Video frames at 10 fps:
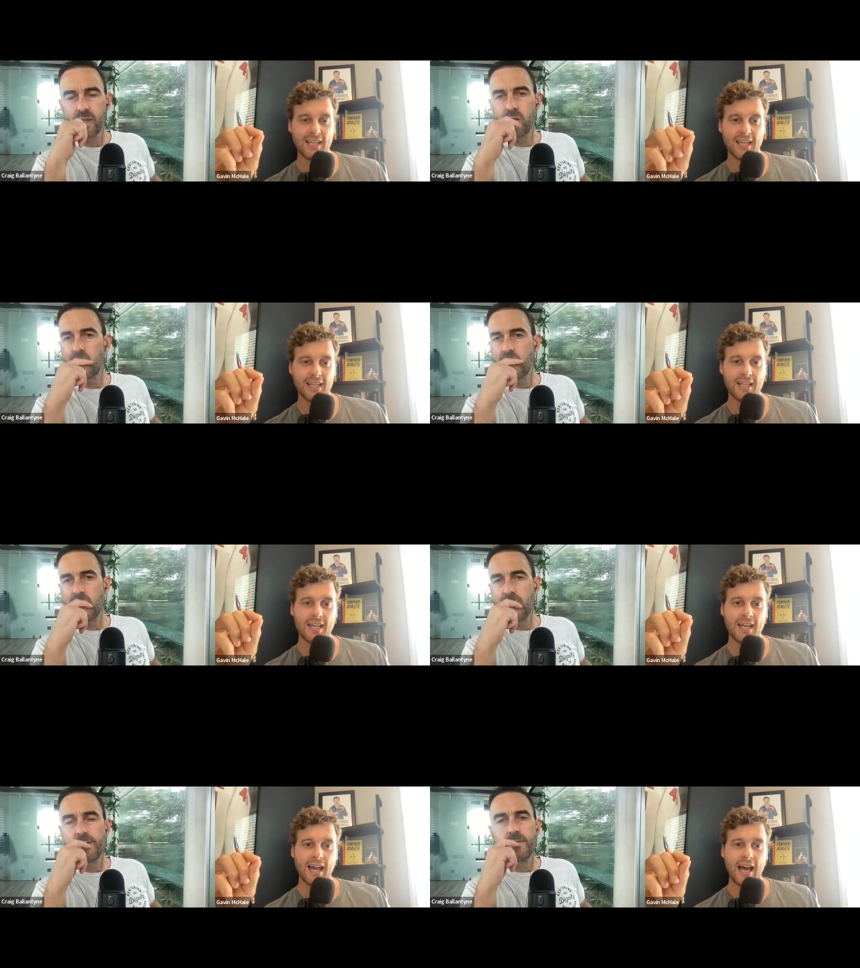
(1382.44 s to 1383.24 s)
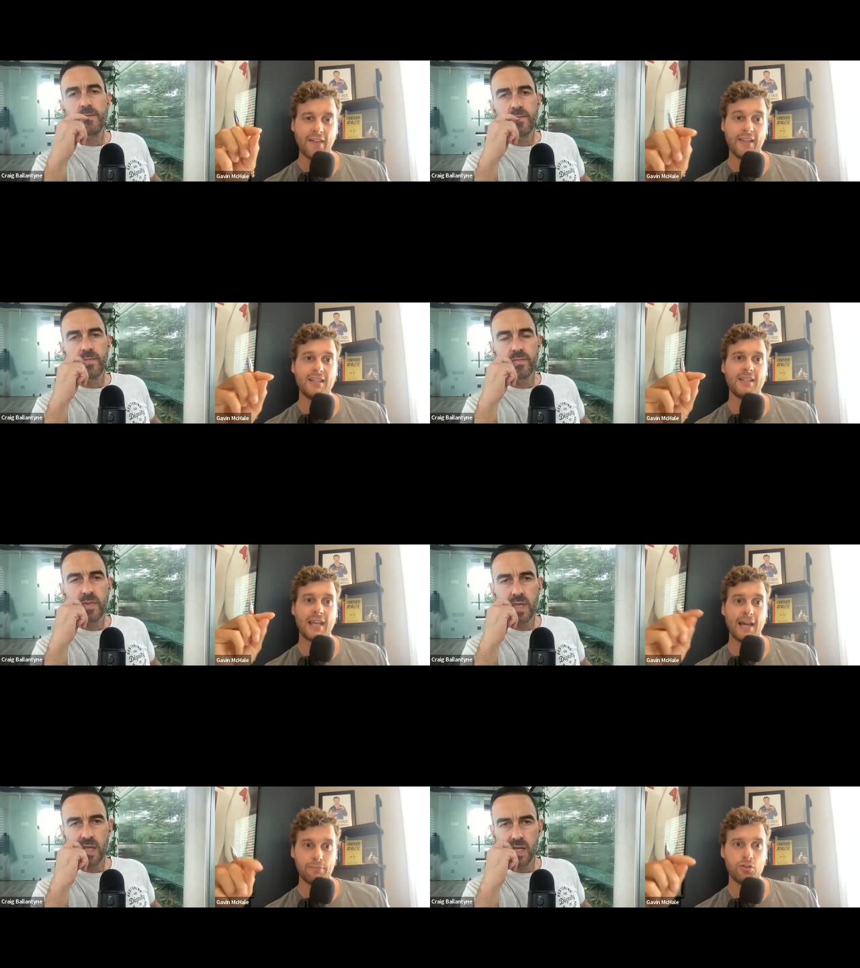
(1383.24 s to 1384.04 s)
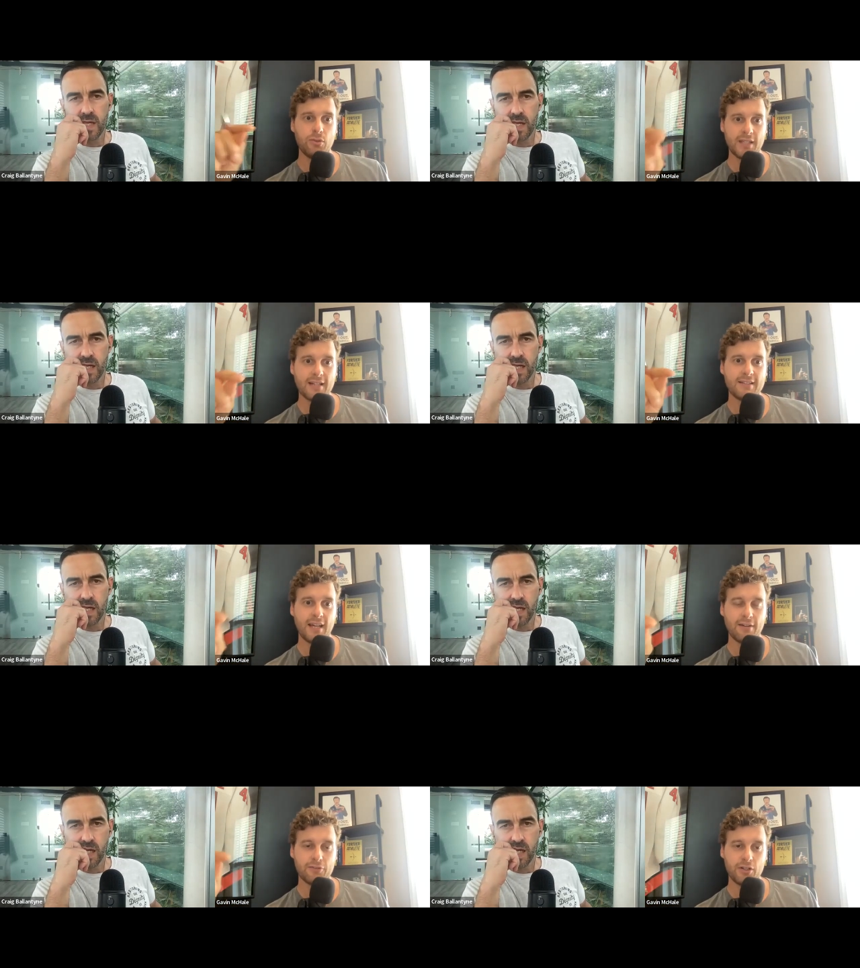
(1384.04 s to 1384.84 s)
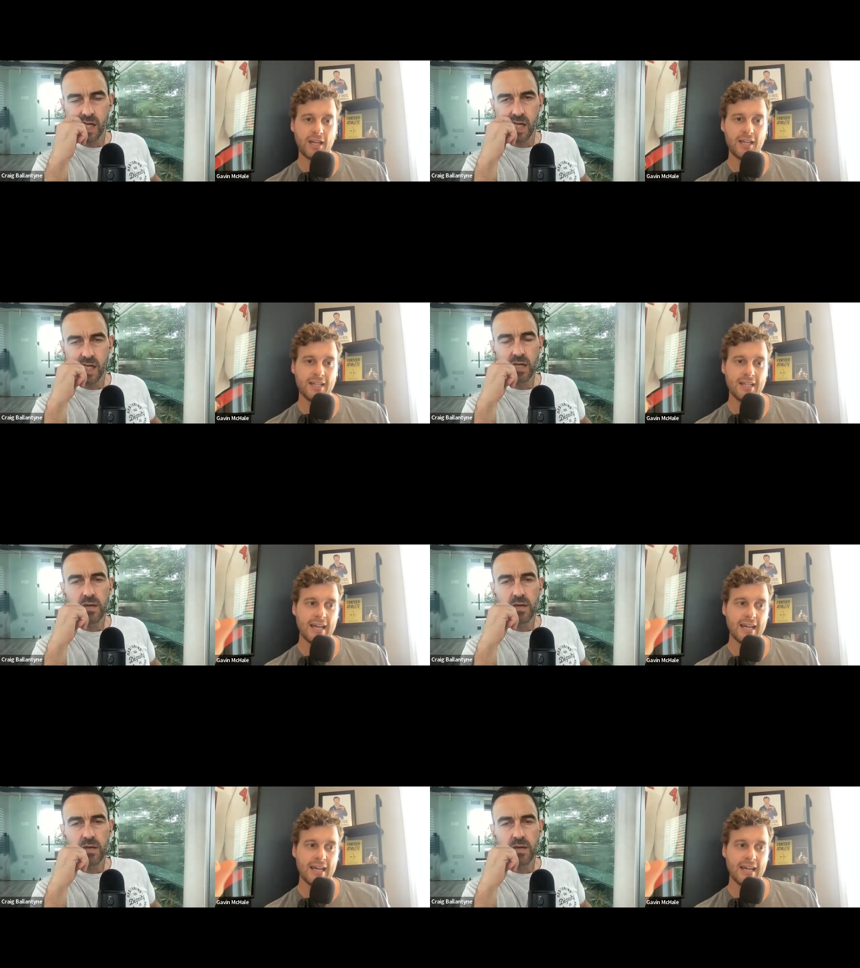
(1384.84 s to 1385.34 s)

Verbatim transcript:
Speaker 1: thing. And then he kept doing that day after day.